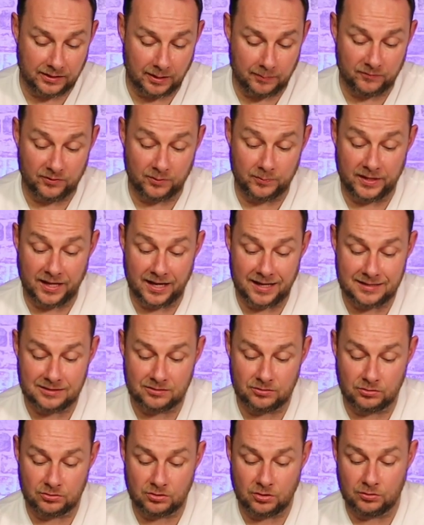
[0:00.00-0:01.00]
them from the
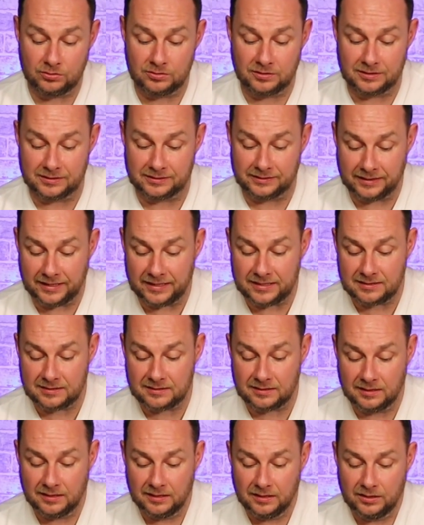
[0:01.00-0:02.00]
Azog's Hunters
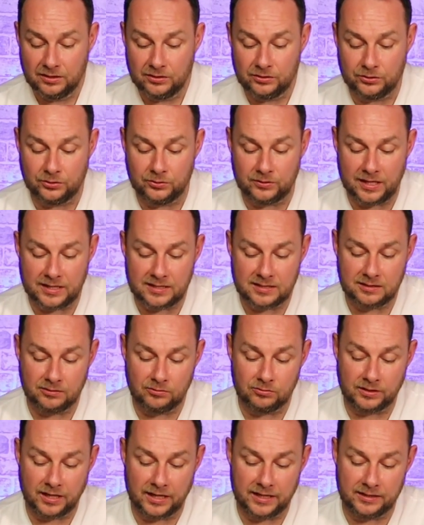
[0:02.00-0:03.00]
list, do they
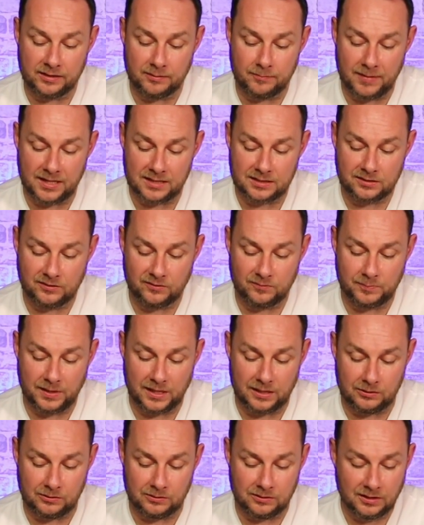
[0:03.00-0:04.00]
still gain the Master of
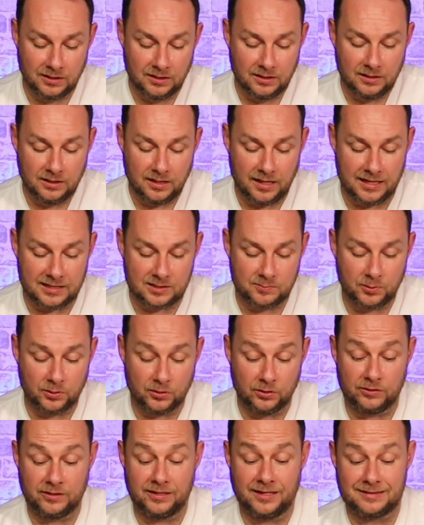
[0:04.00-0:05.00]
Battle as
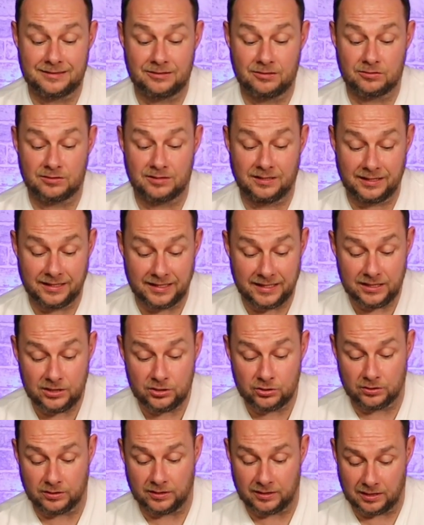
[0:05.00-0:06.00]
per the Azog's
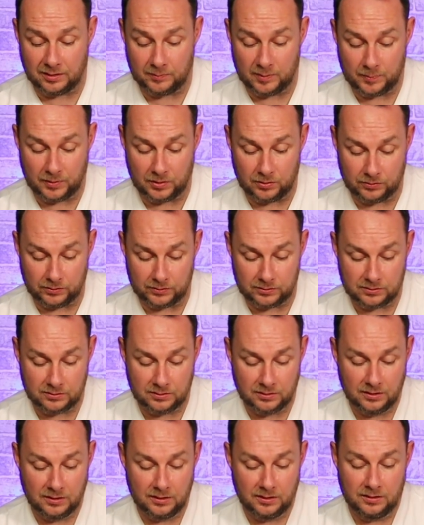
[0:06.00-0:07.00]
Legion army bonus?